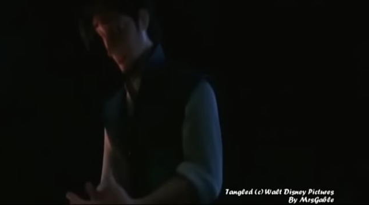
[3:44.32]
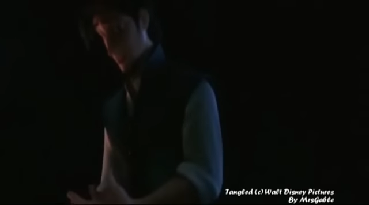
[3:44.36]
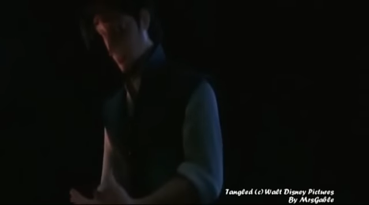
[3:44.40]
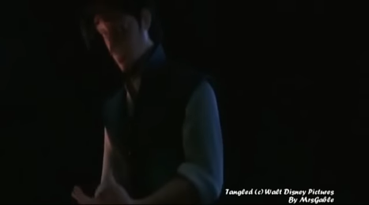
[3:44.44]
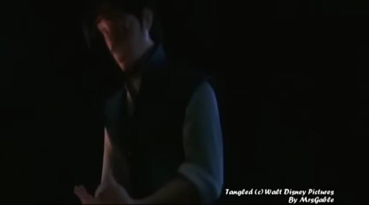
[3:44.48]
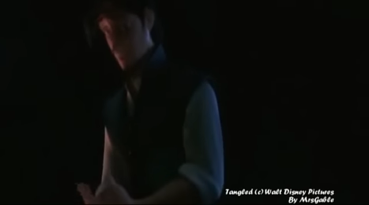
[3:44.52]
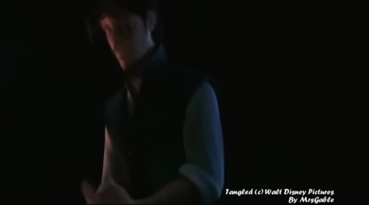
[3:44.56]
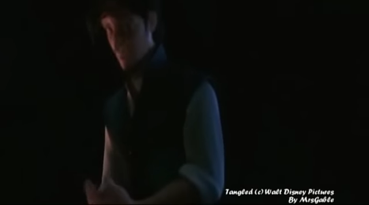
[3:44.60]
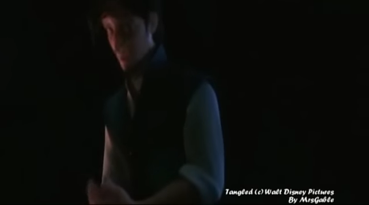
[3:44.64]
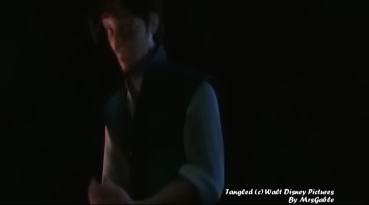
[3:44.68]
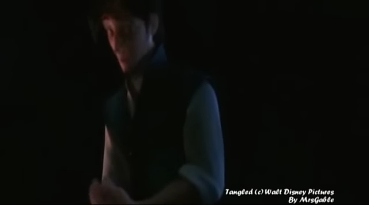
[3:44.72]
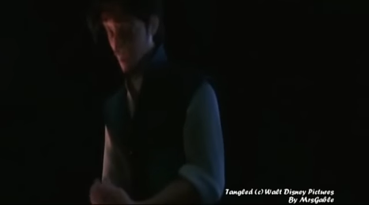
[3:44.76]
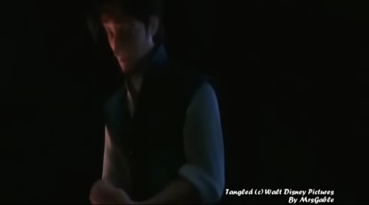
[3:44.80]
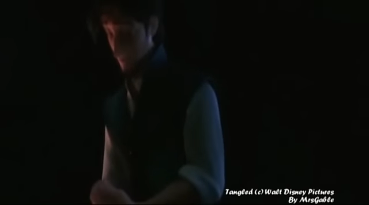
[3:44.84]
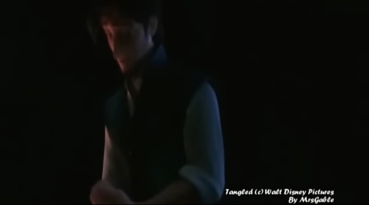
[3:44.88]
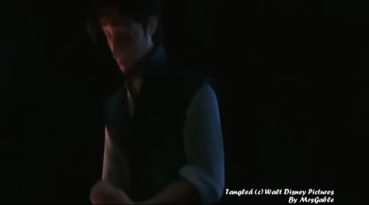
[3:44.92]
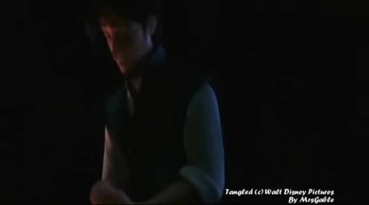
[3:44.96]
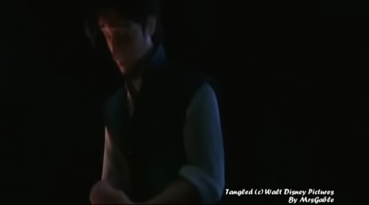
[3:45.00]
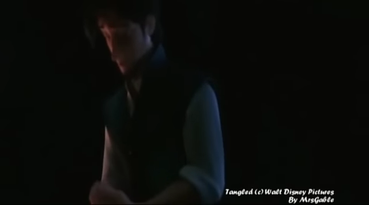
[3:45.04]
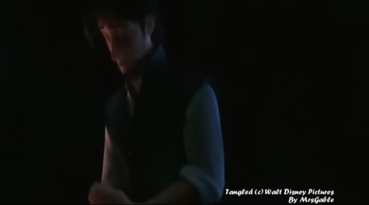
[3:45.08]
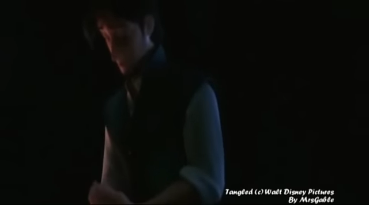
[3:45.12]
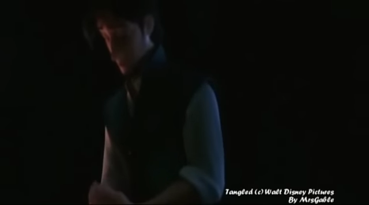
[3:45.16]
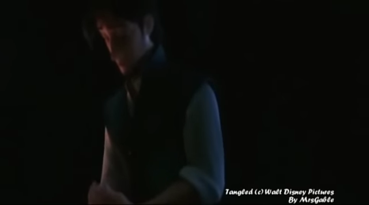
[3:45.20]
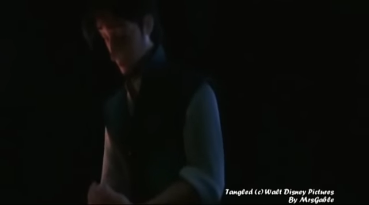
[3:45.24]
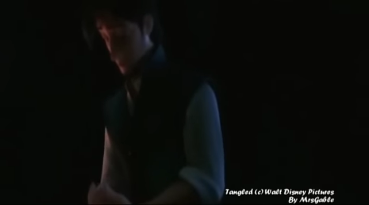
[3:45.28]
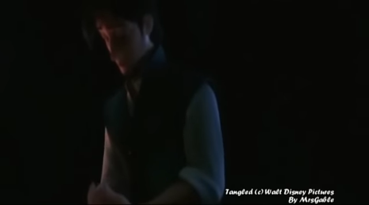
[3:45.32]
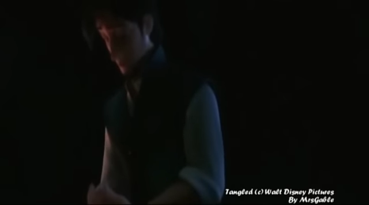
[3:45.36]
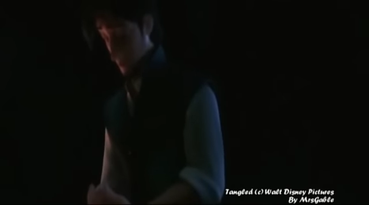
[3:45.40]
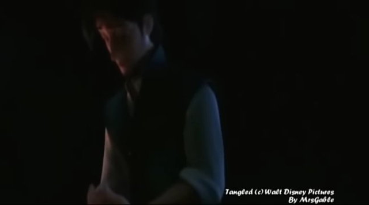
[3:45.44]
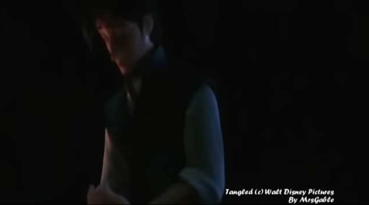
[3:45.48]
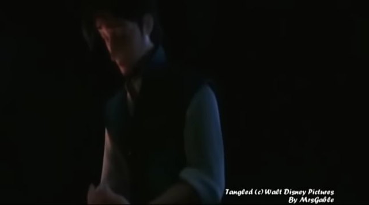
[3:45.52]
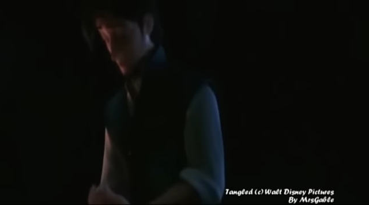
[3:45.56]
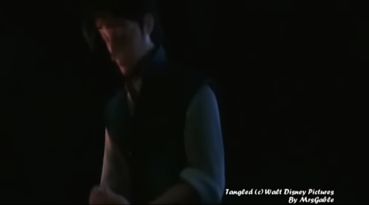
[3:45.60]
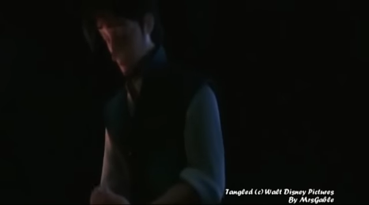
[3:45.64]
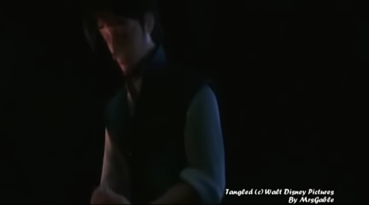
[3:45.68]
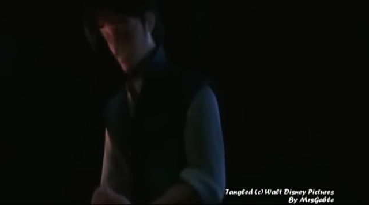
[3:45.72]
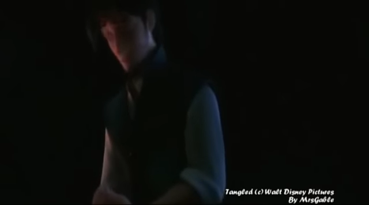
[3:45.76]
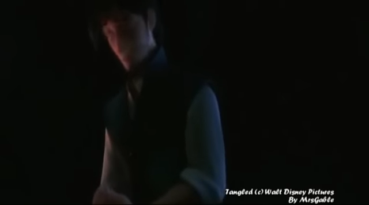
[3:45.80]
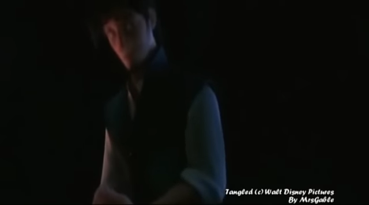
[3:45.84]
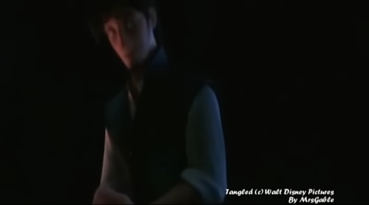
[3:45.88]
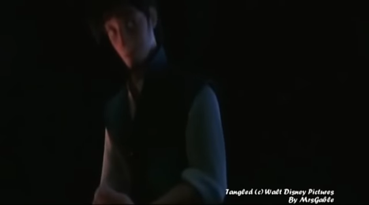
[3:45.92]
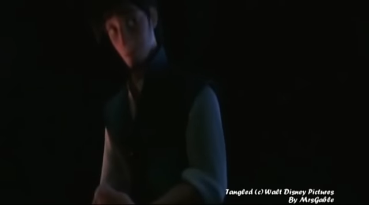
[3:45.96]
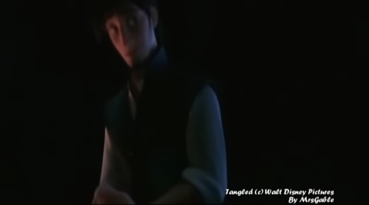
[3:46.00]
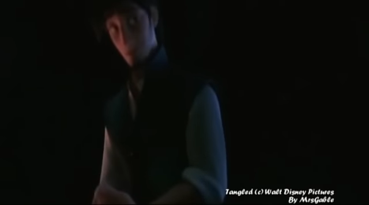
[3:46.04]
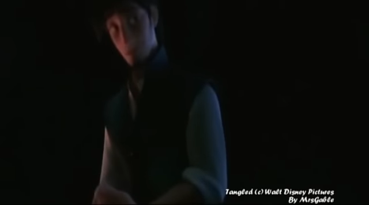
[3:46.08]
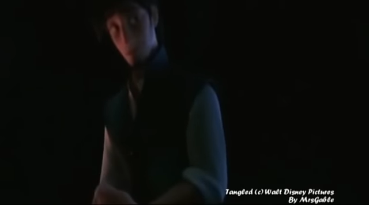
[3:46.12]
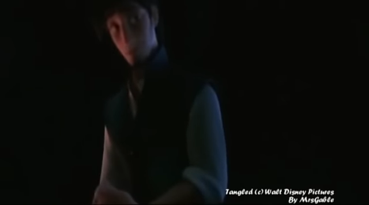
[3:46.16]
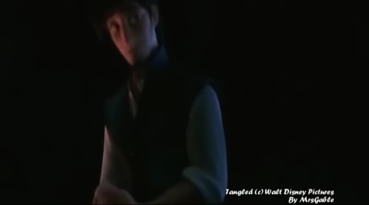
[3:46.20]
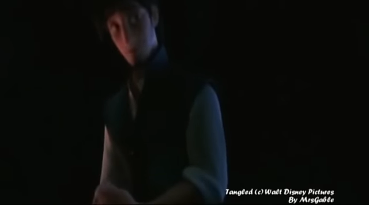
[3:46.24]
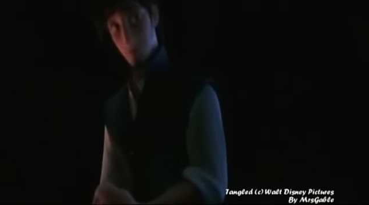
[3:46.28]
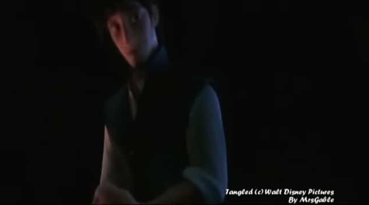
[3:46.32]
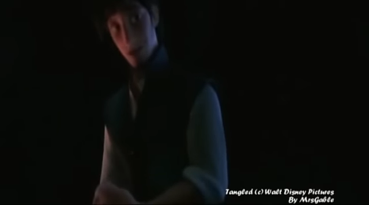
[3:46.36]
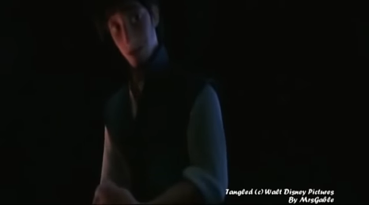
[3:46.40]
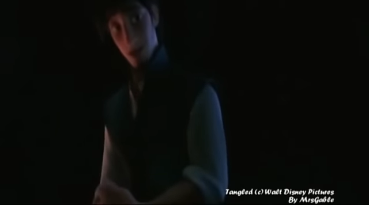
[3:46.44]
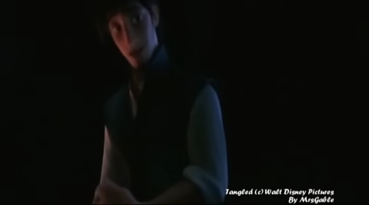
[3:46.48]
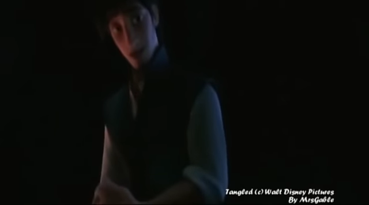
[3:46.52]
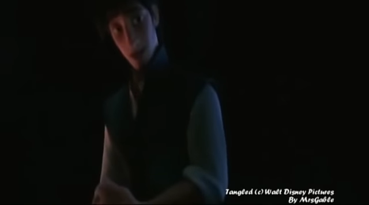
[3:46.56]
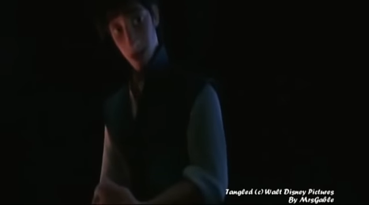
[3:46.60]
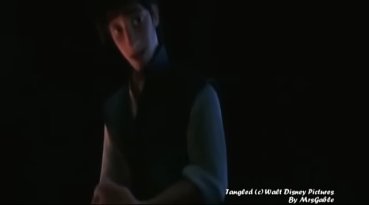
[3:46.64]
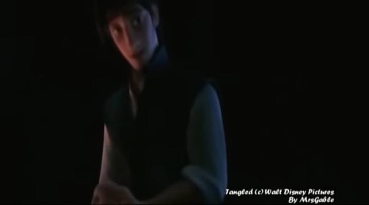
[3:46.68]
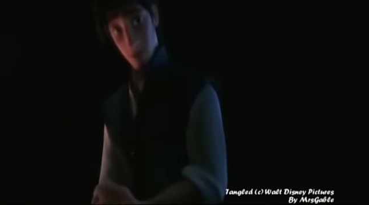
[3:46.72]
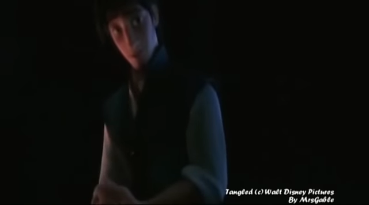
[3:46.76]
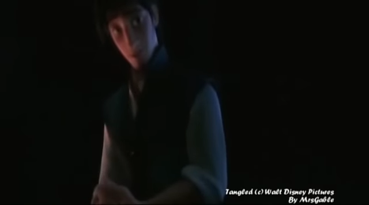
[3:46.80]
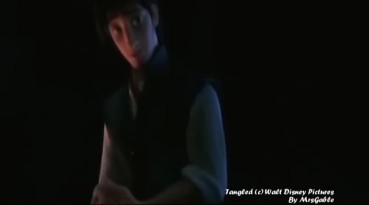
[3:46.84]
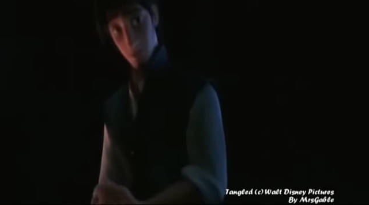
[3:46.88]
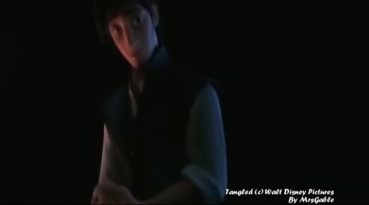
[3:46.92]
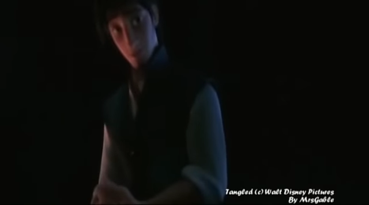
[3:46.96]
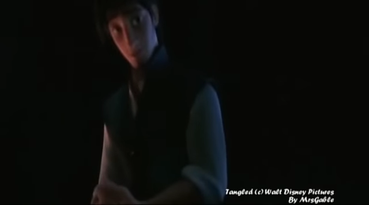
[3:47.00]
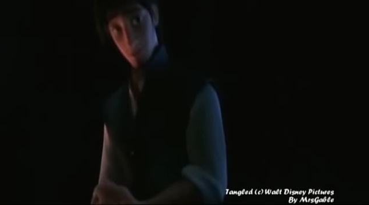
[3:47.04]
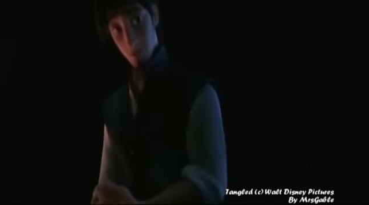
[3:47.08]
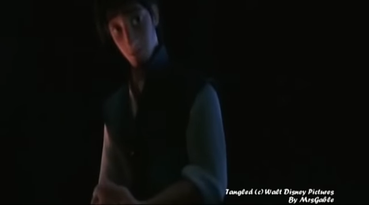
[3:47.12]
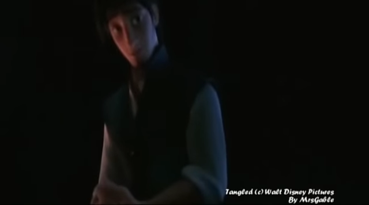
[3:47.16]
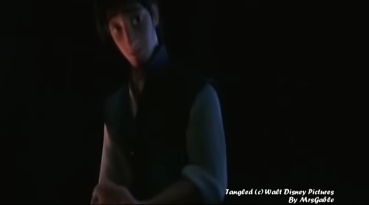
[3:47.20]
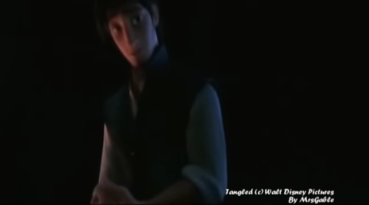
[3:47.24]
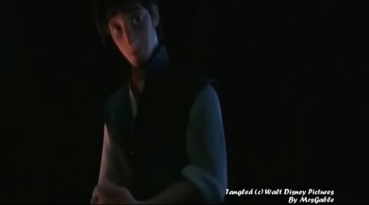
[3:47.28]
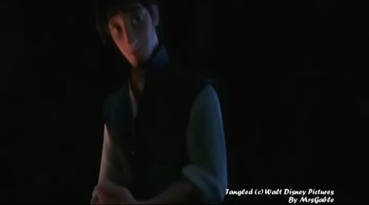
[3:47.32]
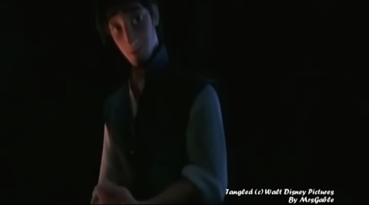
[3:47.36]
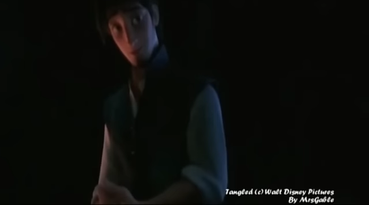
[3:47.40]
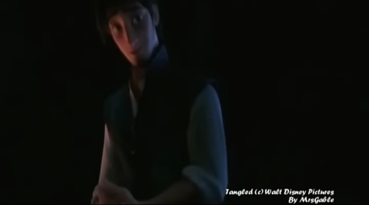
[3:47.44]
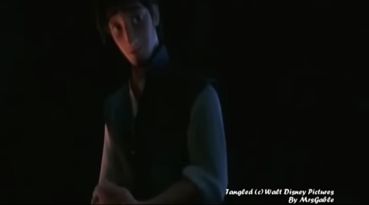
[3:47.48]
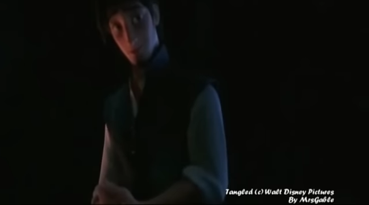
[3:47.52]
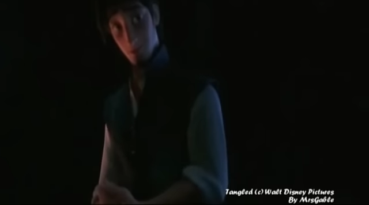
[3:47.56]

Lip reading: No face is visible, so there are no lips to read.